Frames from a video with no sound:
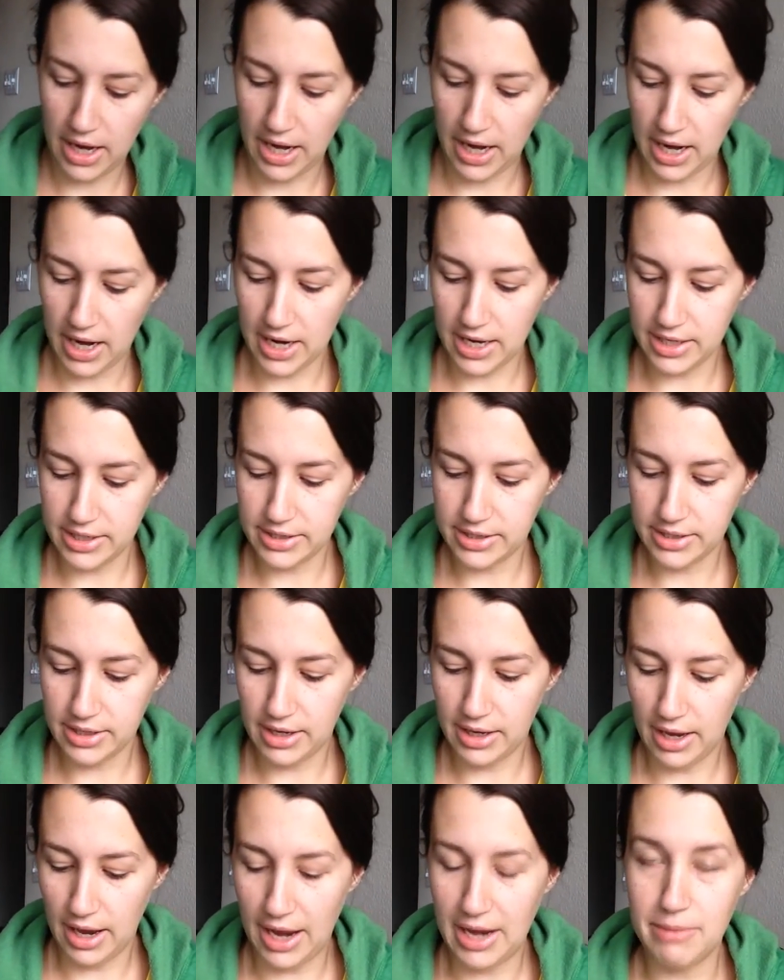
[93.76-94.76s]
and
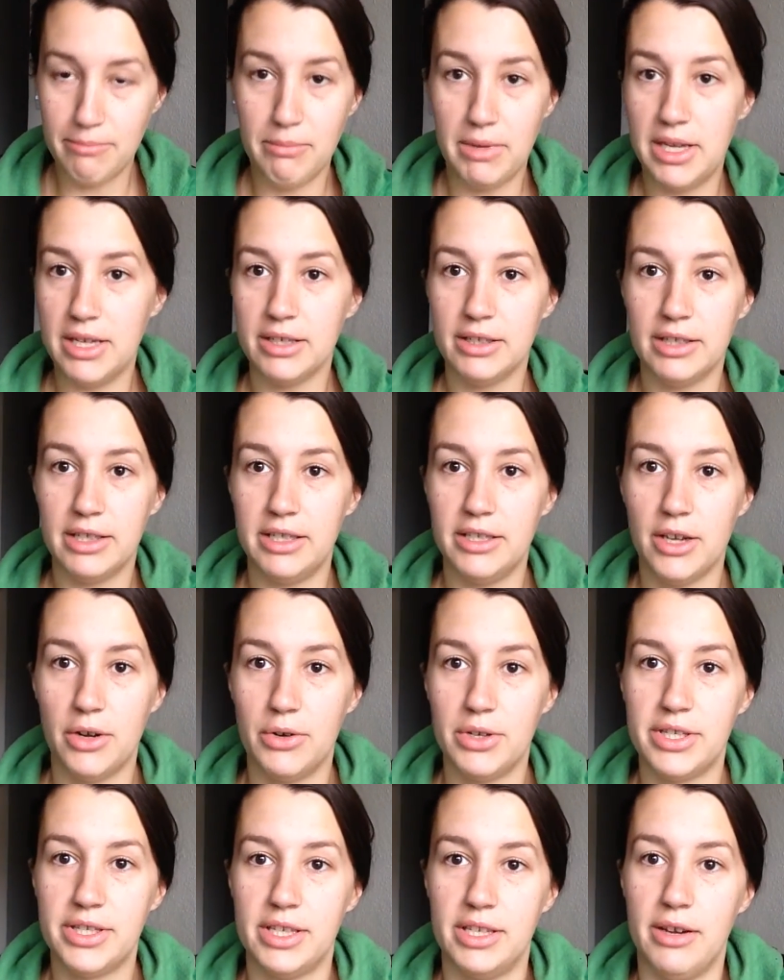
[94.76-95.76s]
I immediately
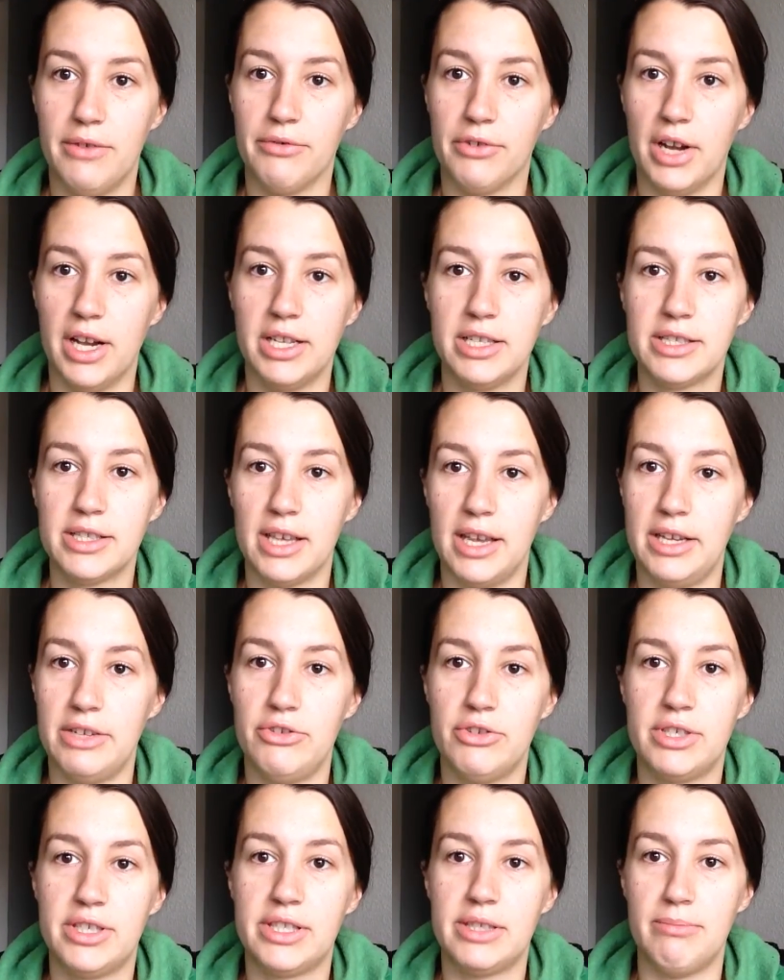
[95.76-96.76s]
noticed a difference. Like, it
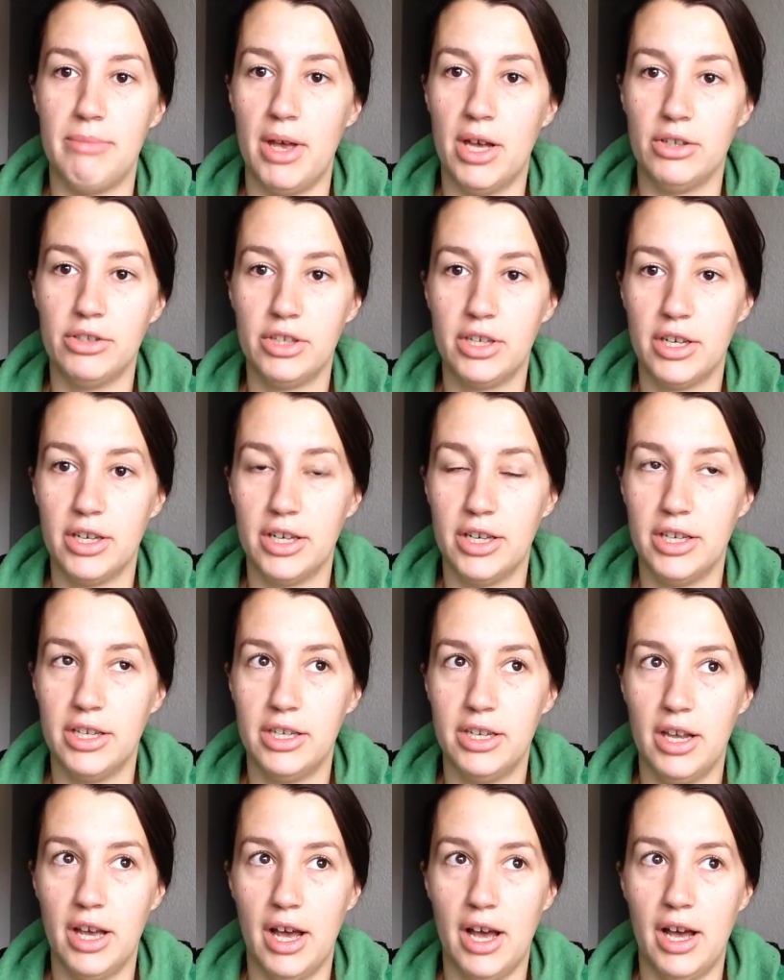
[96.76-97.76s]
just smelled
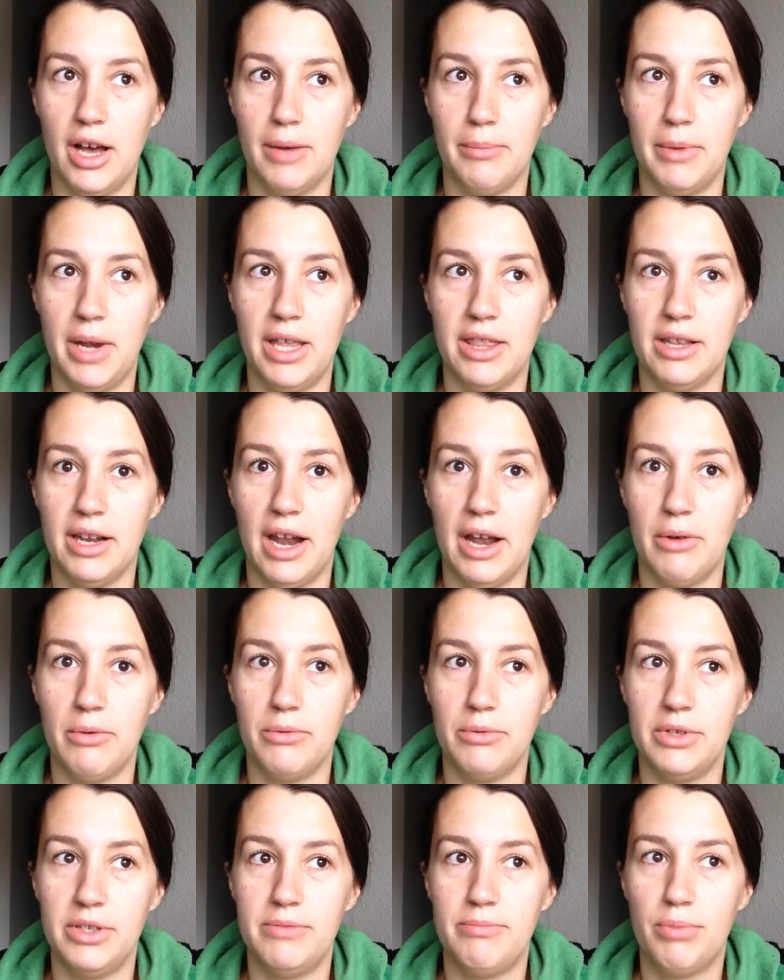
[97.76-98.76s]
good, and then I
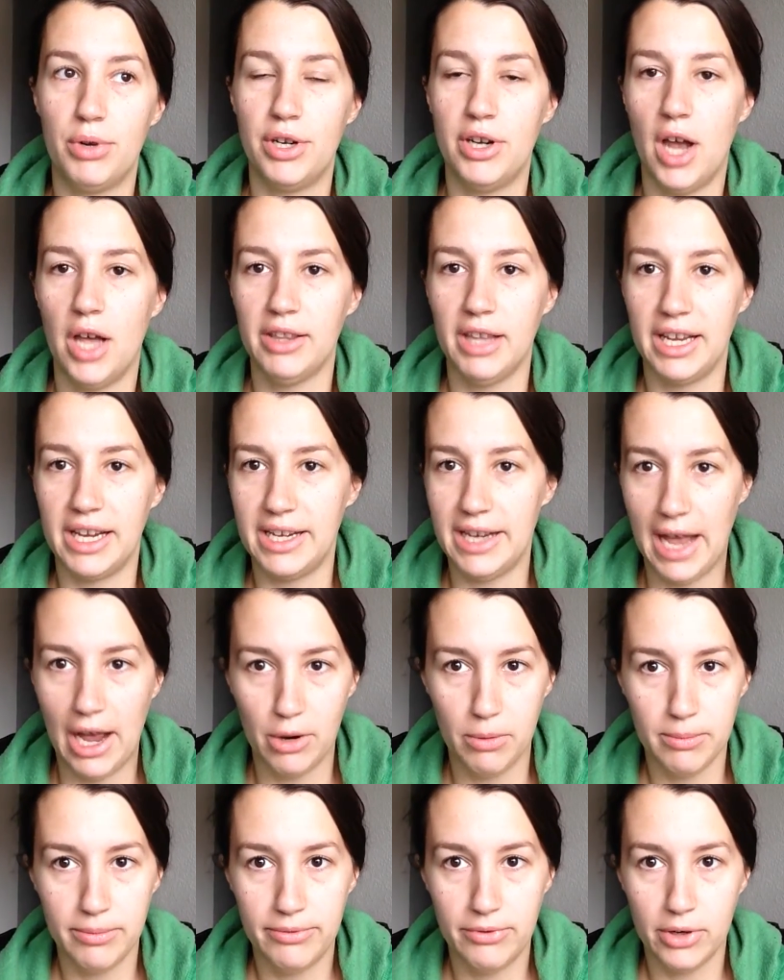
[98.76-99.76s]
would put it on like an
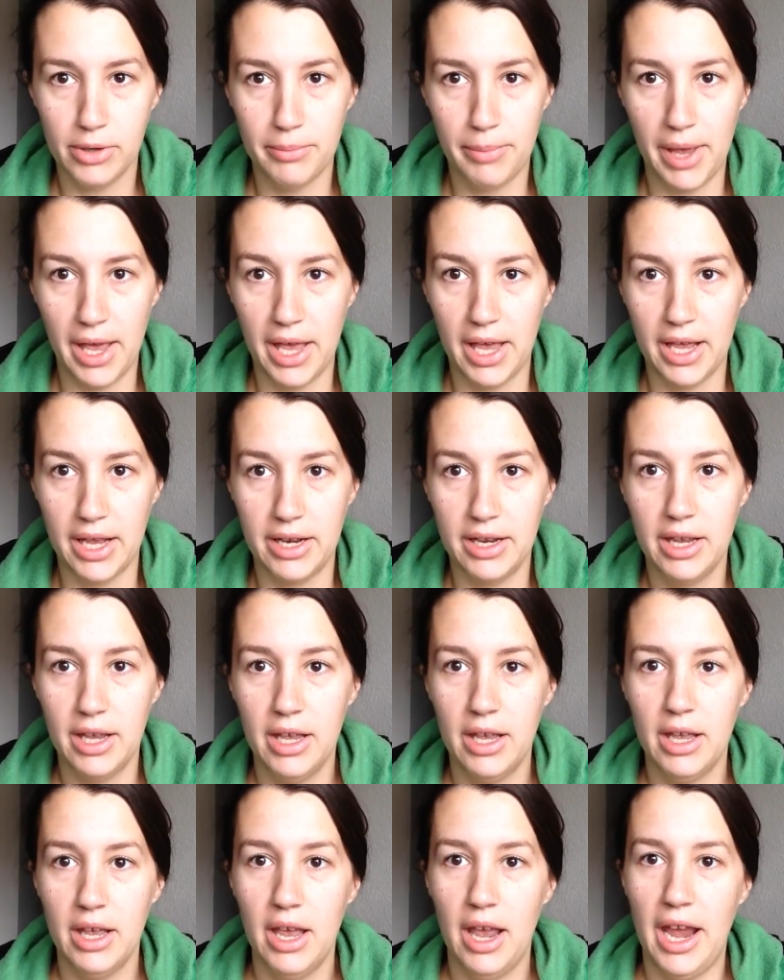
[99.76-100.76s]
hour before bed,
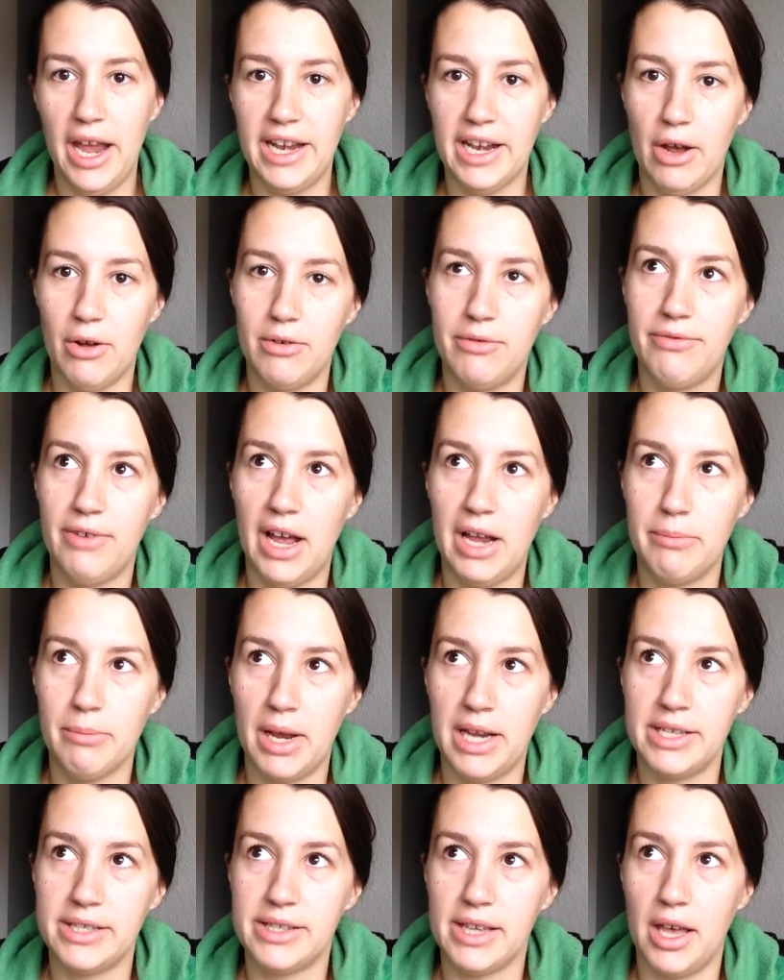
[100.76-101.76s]
and I would find
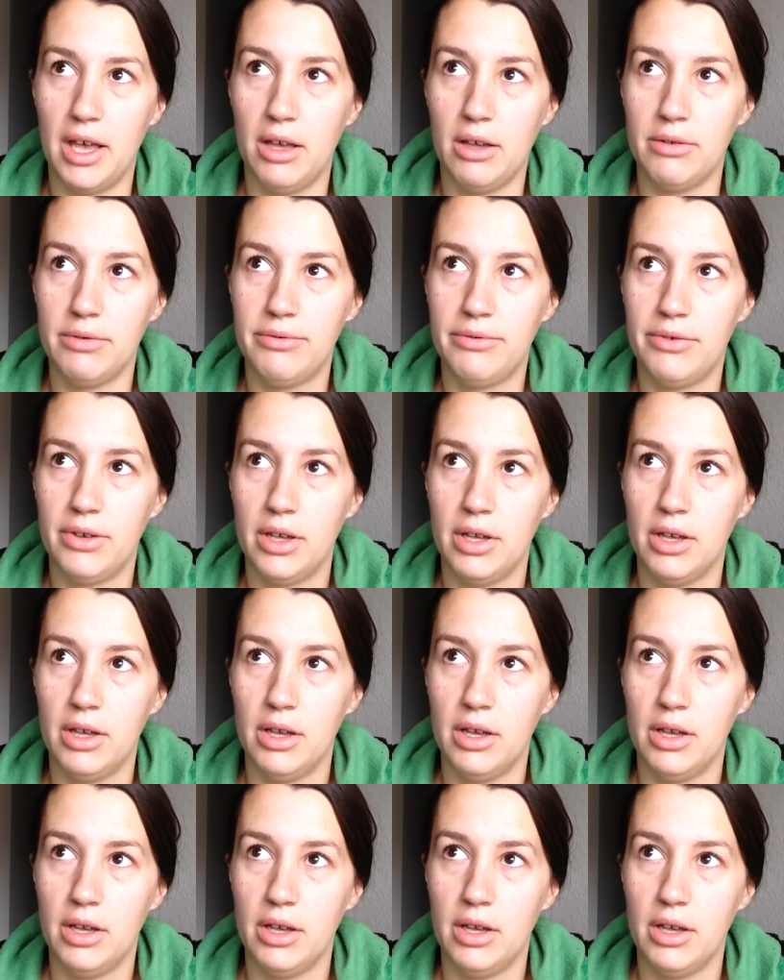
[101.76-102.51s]
myself